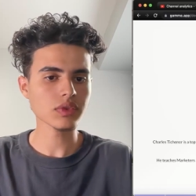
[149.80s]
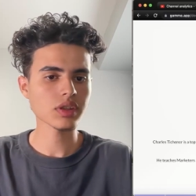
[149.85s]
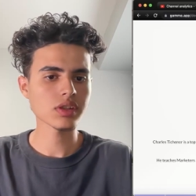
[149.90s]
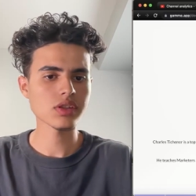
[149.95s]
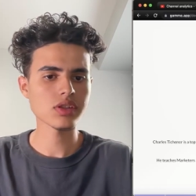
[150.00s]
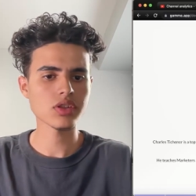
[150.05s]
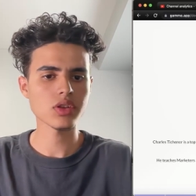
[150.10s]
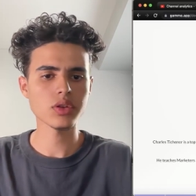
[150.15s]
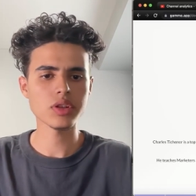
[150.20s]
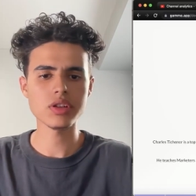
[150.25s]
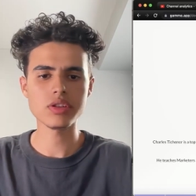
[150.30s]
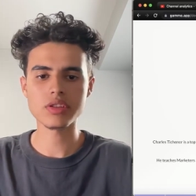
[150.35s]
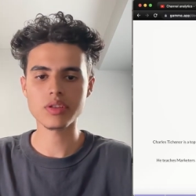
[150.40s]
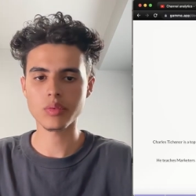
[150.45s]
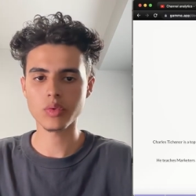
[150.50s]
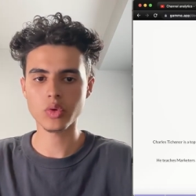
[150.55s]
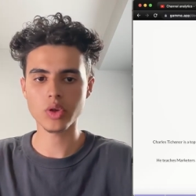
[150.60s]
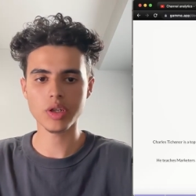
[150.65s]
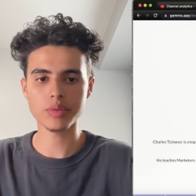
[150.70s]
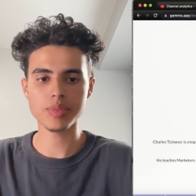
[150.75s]
So here's
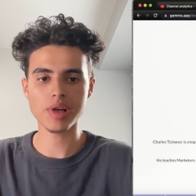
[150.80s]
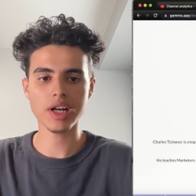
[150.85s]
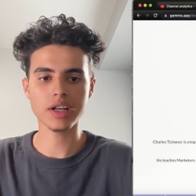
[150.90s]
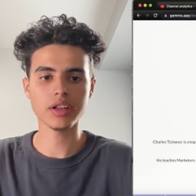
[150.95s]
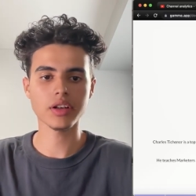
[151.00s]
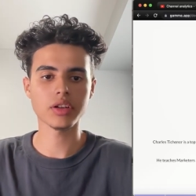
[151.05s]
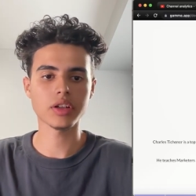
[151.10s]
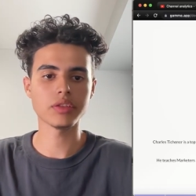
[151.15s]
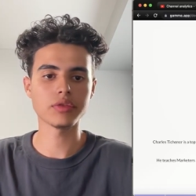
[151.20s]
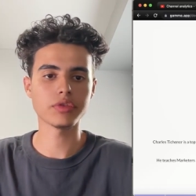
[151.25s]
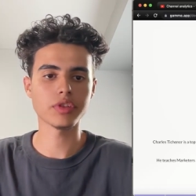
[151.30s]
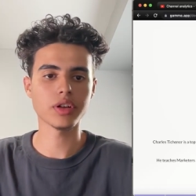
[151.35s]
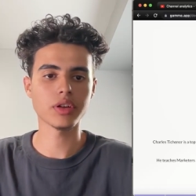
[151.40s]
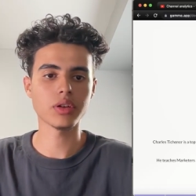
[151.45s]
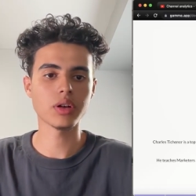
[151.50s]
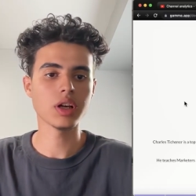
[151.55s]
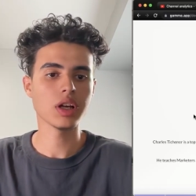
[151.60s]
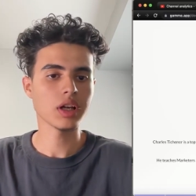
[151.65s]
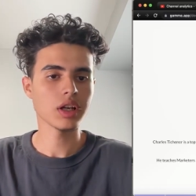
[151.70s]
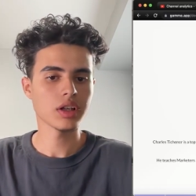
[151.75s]
some quick background
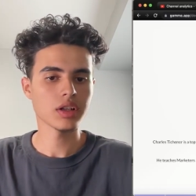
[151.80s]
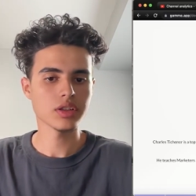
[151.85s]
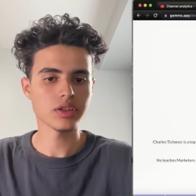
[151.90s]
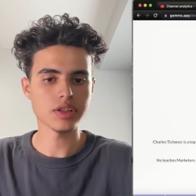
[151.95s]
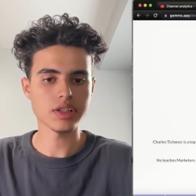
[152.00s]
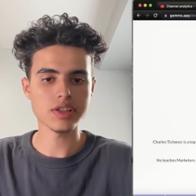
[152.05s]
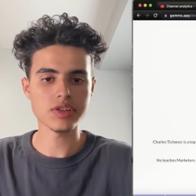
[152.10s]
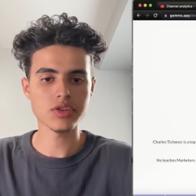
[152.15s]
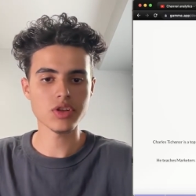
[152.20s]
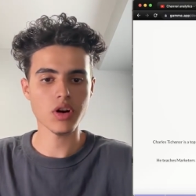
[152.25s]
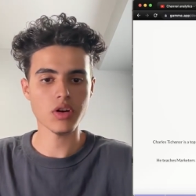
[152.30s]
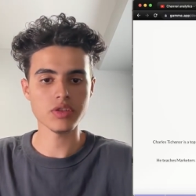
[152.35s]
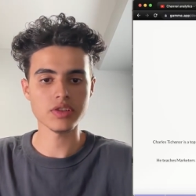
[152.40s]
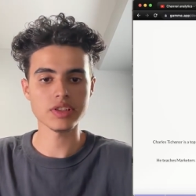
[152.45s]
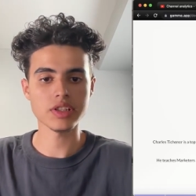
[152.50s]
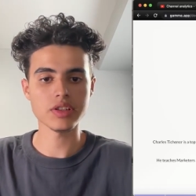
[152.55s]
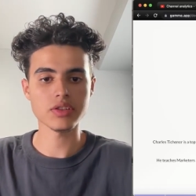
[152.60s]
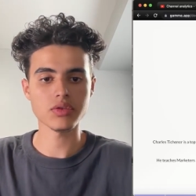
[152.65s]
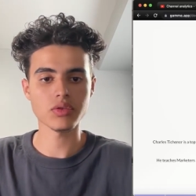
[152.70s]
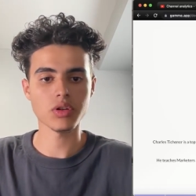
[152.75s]
info. This is Charles
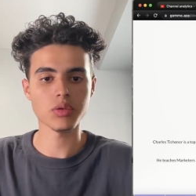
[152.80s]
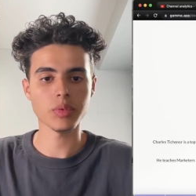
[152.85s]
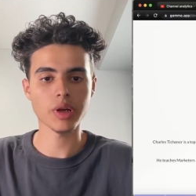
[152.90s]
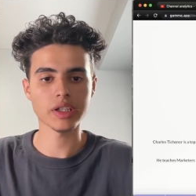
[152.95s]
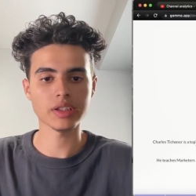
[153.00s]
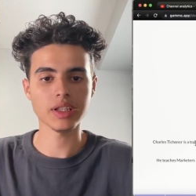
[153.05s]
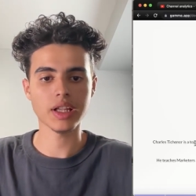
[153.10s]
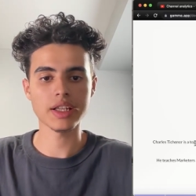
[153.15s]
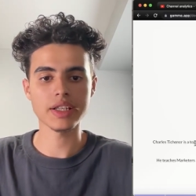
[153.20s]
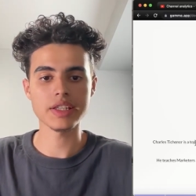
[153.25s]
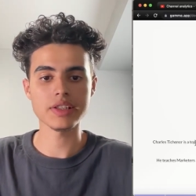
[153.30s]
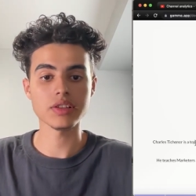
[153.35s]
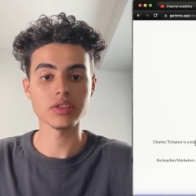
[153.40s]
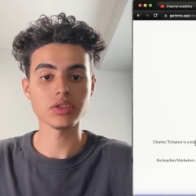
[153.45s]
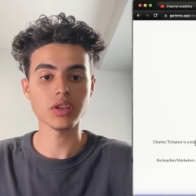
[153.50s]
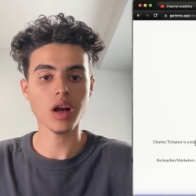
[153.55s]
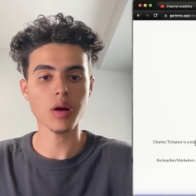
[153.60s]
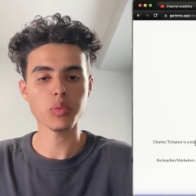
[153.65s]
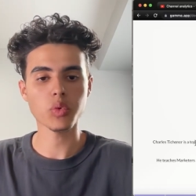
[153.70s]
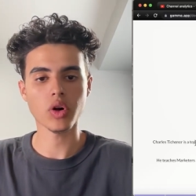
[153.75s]
Tishnor, my client. He's a
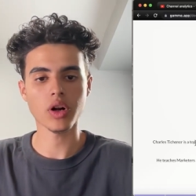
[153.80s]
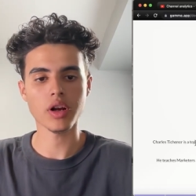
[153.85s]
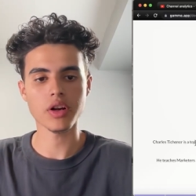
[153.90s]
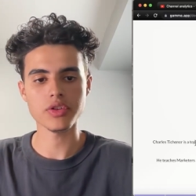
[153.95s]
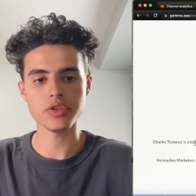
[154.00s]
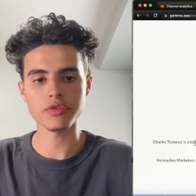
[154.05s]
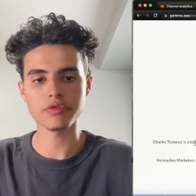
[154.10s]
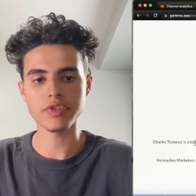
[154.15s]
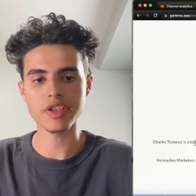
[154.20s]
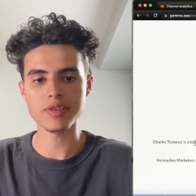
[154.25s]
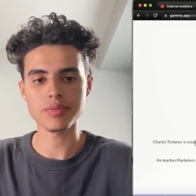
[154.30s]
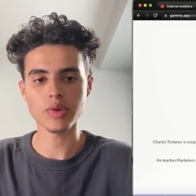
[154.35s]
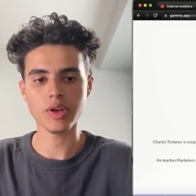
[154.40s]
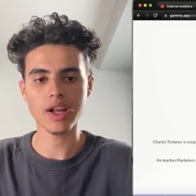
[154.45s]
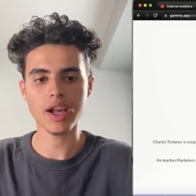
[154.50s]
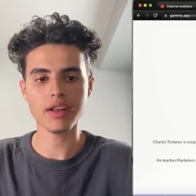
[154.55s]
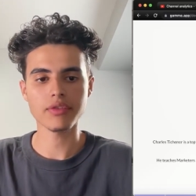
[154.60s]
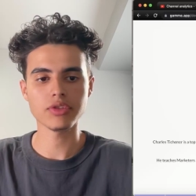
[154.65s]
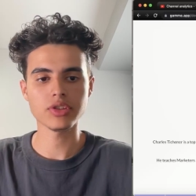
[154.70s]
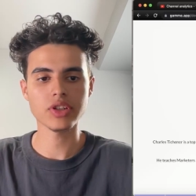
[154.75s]
top 100 Facebook
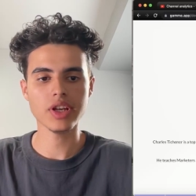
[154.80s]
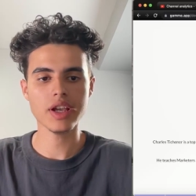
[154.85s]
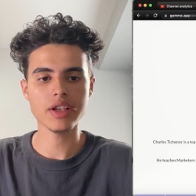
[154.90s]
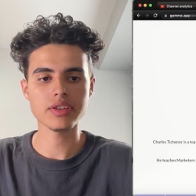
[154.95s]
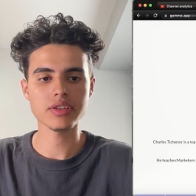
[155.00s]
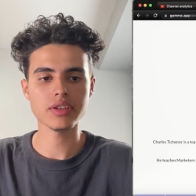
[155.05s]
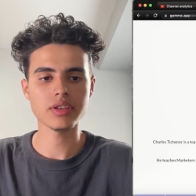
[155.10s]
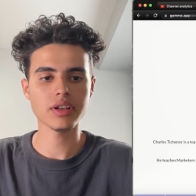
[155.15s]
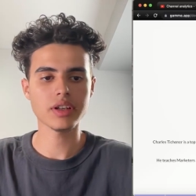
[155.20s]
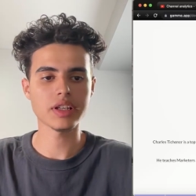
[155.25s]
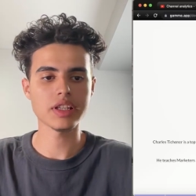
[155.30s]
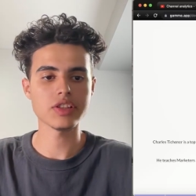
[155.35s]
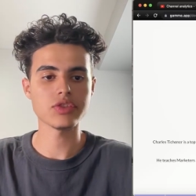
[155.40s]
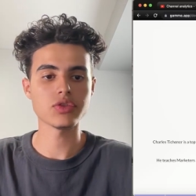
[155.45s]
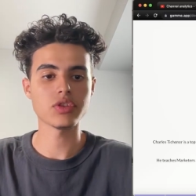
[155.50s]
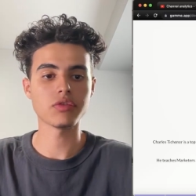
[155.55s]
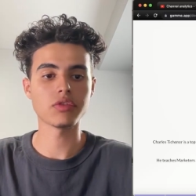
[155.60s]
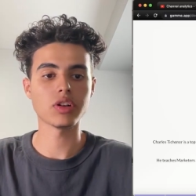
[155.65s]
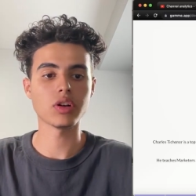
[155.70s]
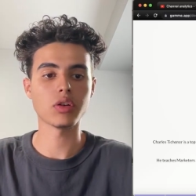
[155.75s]
advertiser, and he's
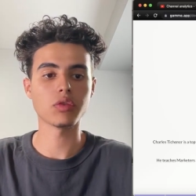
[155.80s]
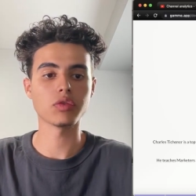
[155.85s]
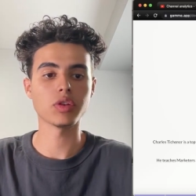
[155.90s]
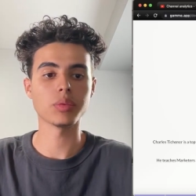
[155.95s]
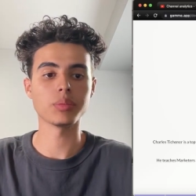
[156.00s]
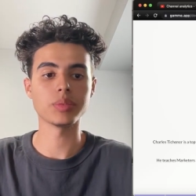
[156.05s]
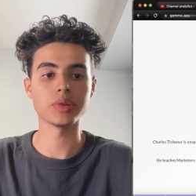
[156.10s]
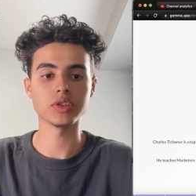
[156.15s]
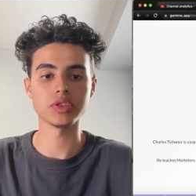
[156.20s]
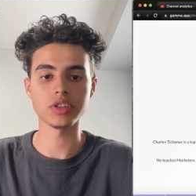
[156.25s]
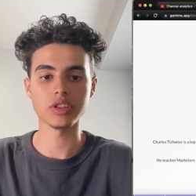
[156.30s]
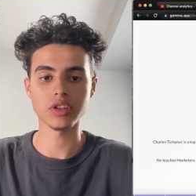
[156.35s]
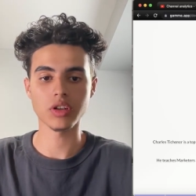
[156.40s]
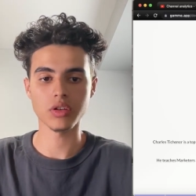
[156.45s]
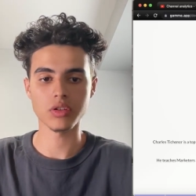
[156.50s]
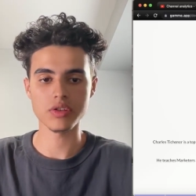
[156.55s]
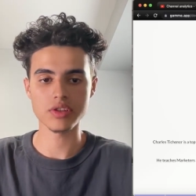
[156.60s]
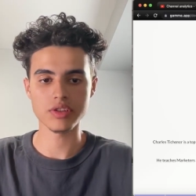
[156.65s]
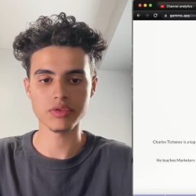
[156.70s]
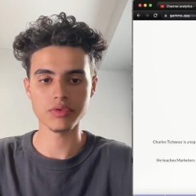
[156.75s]
driven over $1 billion
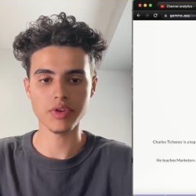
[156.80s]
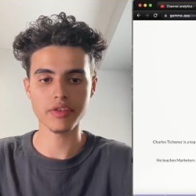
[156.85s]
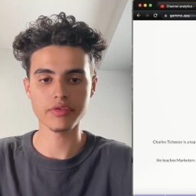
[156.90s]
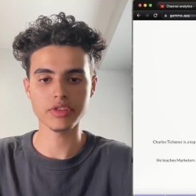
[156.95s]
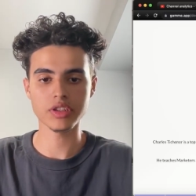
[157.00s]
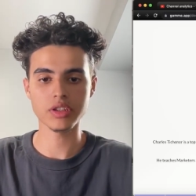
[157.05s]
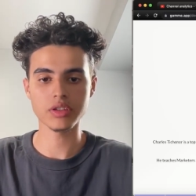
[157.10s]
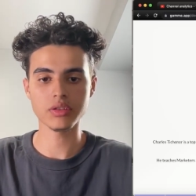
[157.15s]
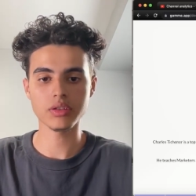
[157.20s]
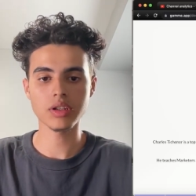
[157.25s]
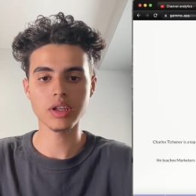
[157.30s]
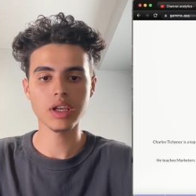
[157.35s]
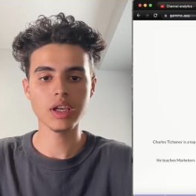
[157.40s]
in revenue.